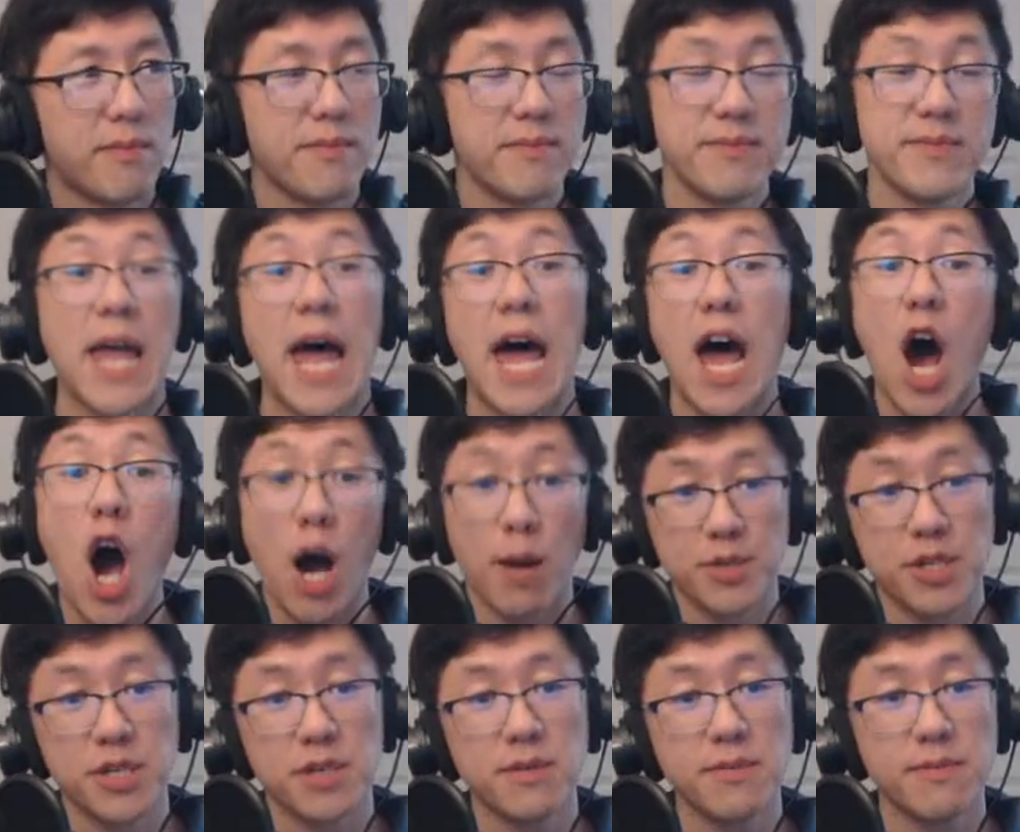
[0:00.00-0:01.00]
That
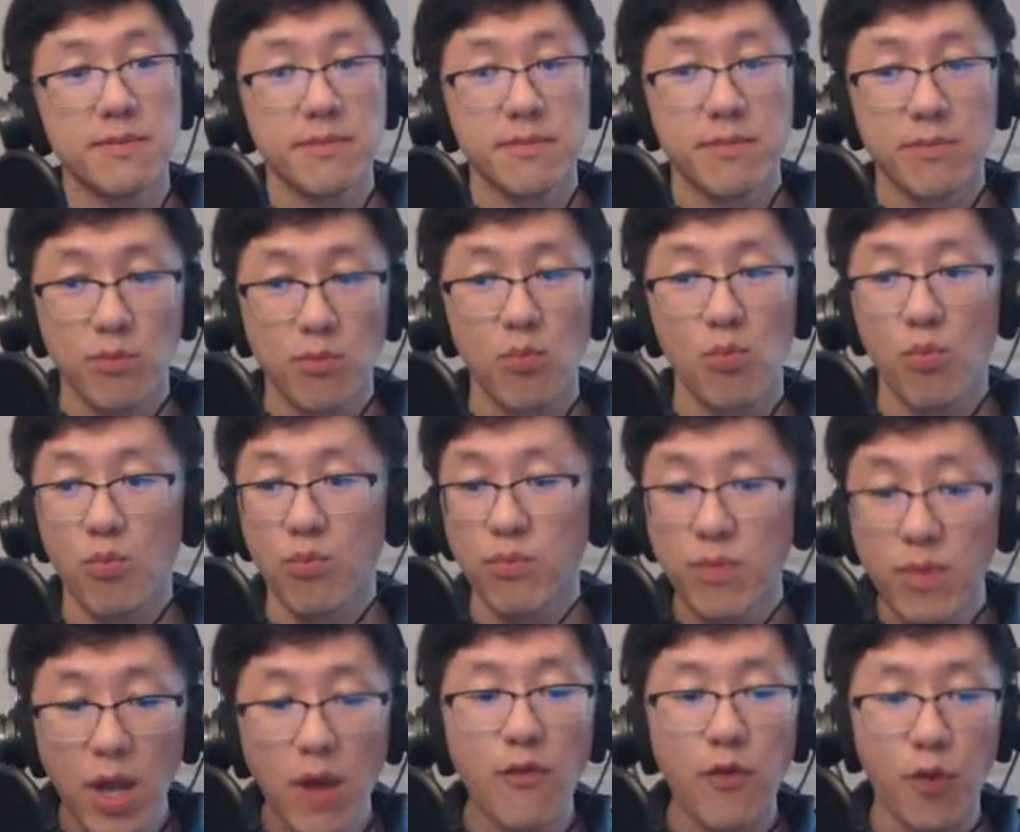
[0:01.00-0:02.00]
option
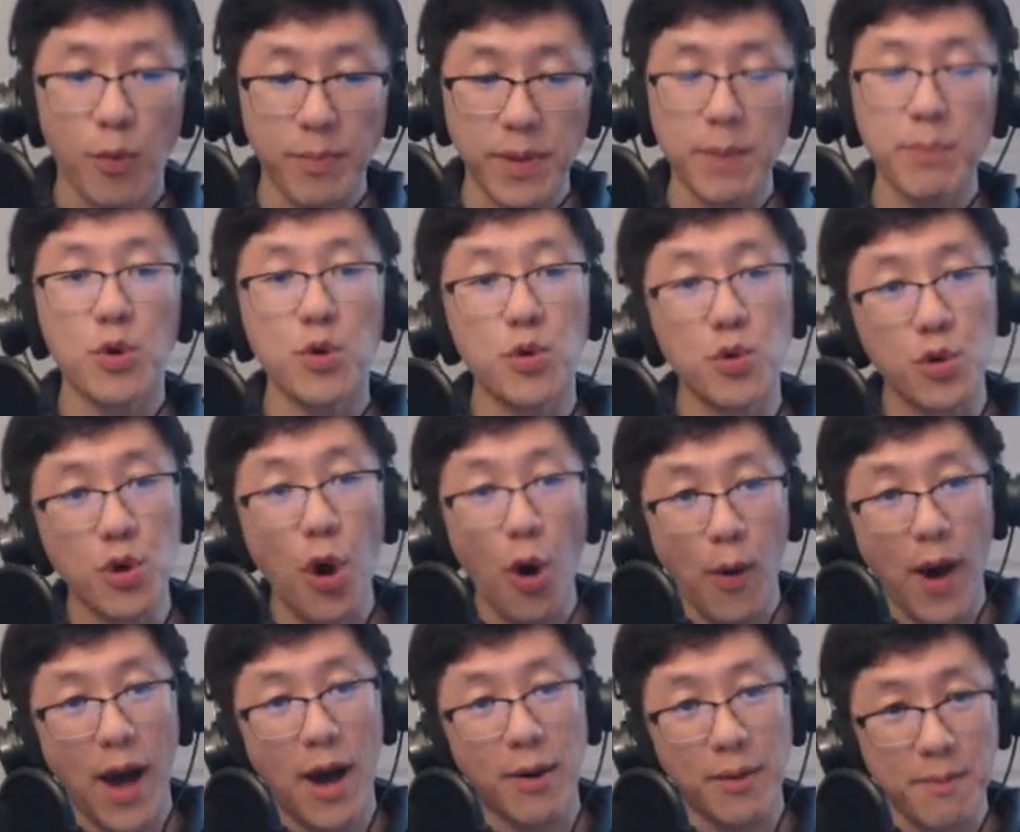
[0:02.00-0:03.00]
for people who
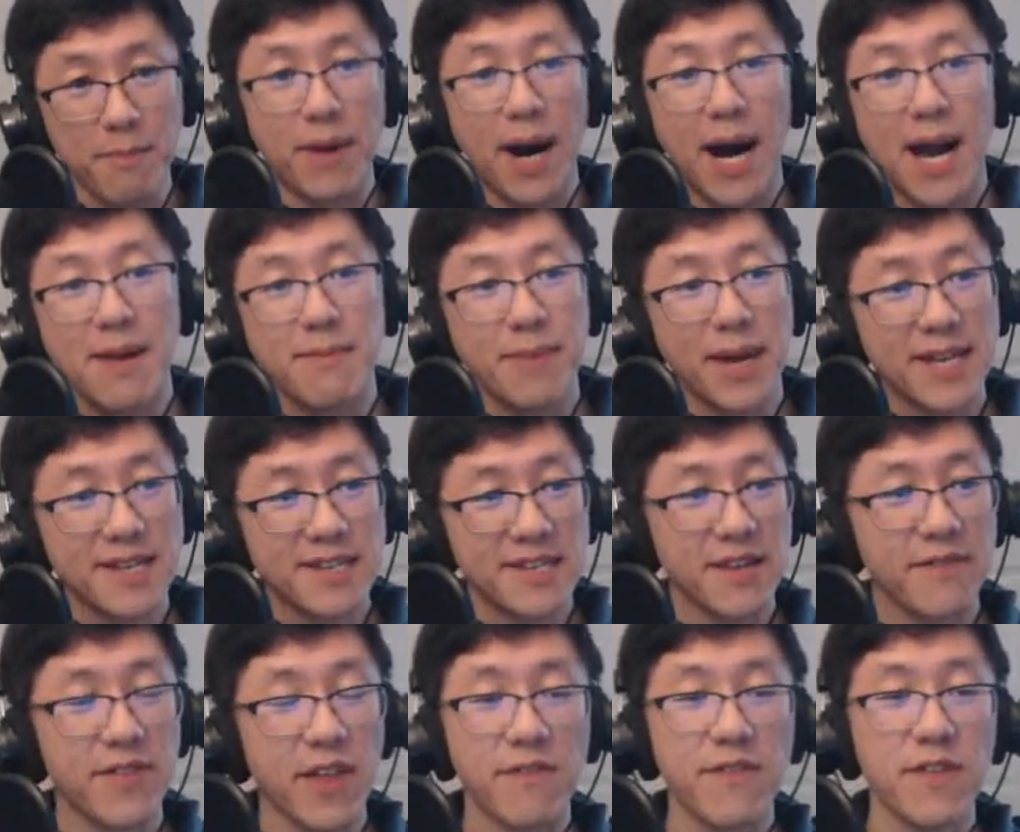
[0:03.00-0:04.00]
go out and buy mace
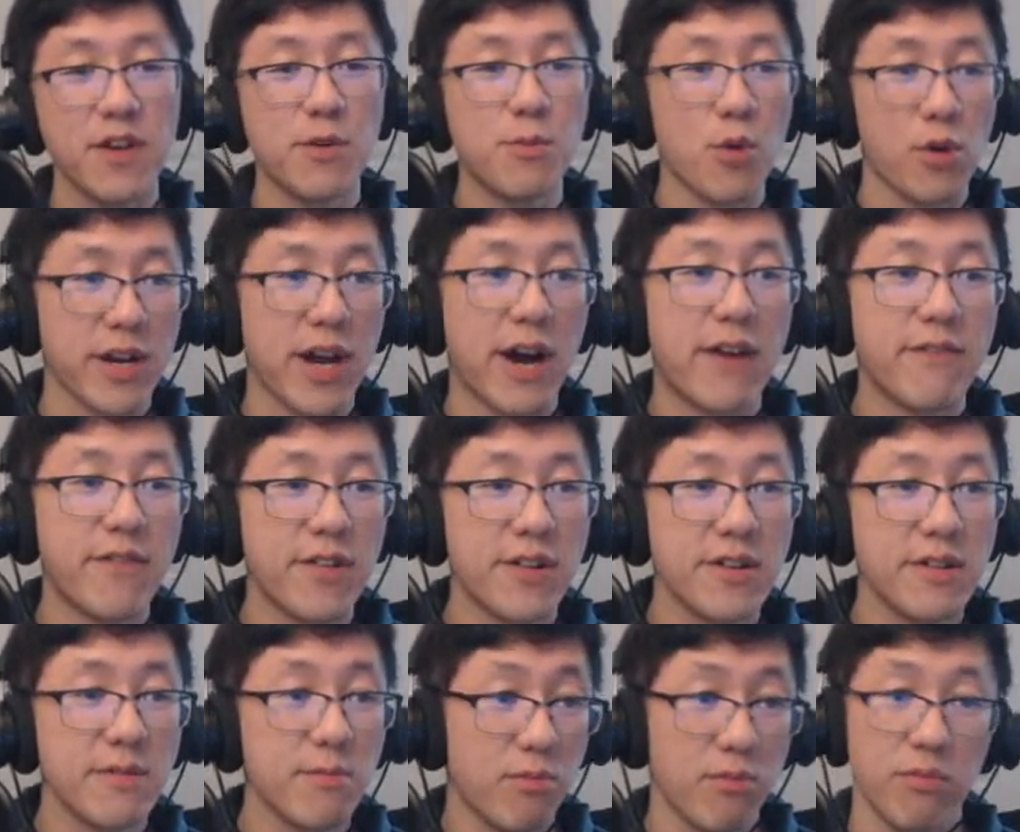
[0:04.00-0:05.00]
if they feel more comforted,